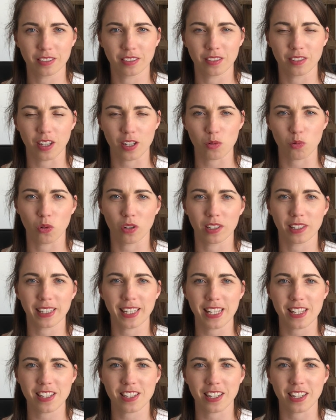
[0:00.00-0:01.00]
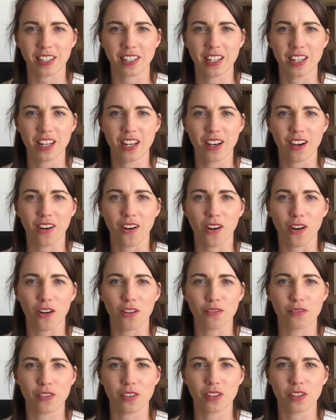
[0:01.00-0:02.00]
That's 1 litre of
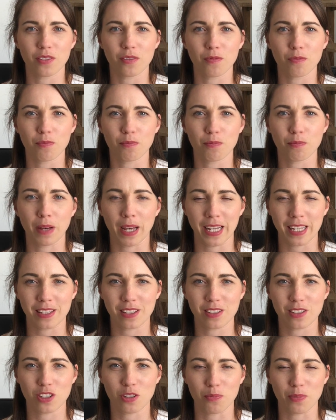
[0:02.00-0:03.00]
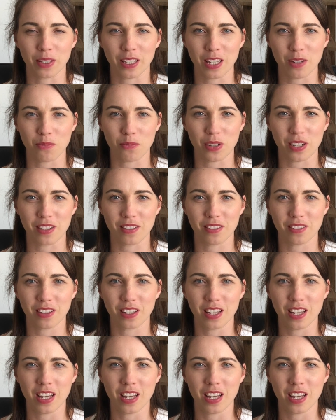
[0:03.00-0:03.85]
paint to begin with.